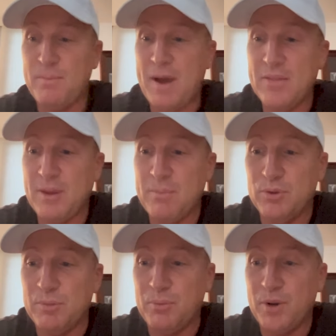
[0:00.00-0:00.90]
bat. They put
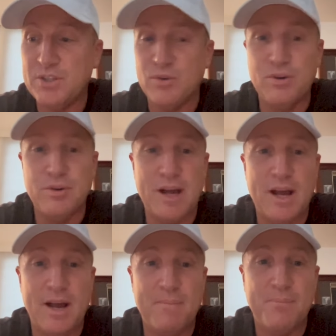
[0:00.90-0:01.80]
the pressure
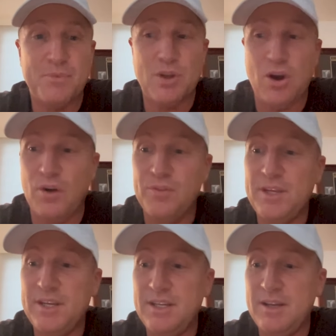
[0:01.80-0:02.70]
on
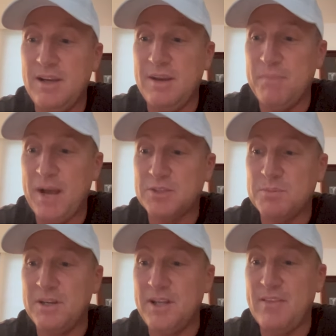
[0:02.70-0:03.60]
the Indian
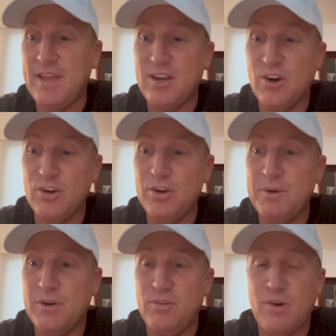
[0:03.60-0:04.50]
batsmen, and they got on a
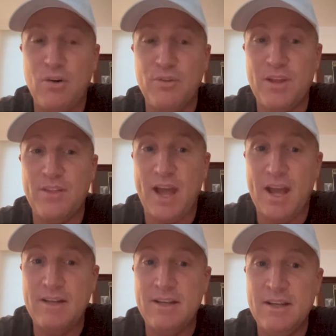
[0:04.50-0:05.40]
bit of a roll. They
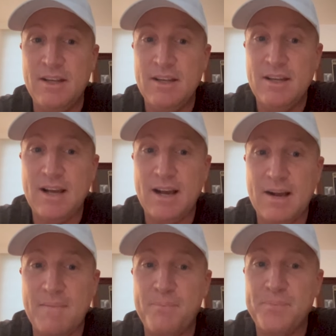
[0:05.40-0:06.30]
had.
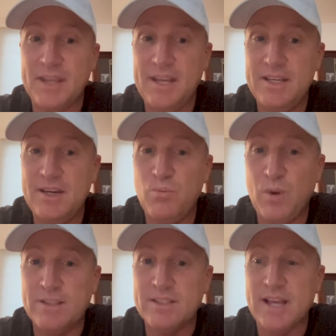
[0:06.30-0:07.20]
India at
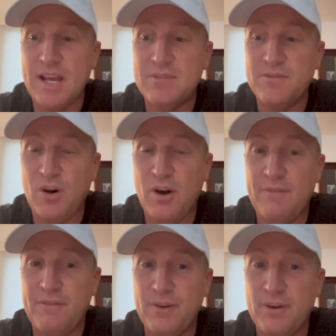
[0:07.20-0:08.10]
one stage
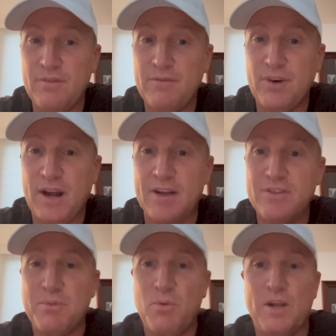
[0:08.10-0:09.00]
5 for
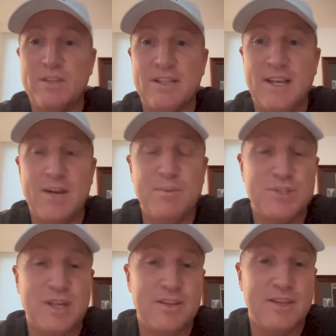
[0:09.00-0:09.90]
100, but once again it was
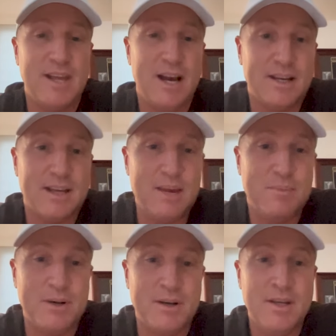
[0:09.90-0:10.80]
the young
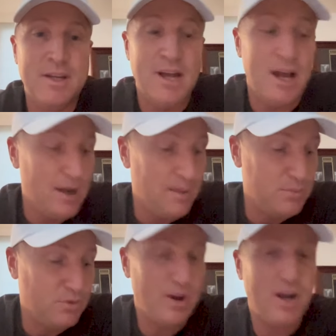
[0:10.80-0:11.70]
keeper
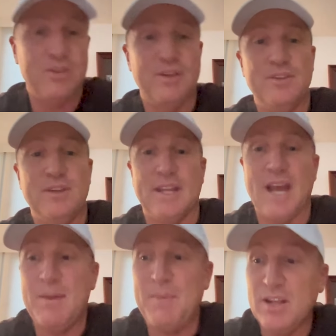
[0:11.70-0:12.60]
Javal that
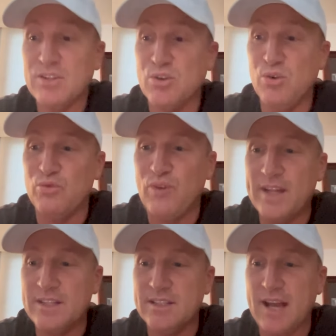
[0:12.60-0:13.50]
came out, scored
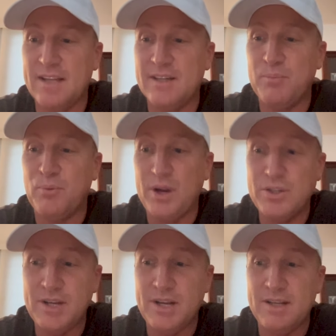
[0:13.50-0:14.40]
runs under
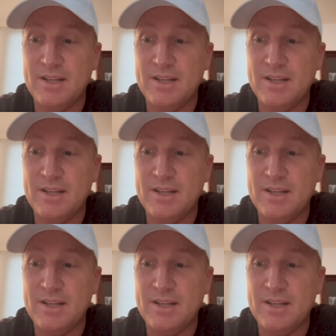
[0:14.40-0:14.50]
pressure.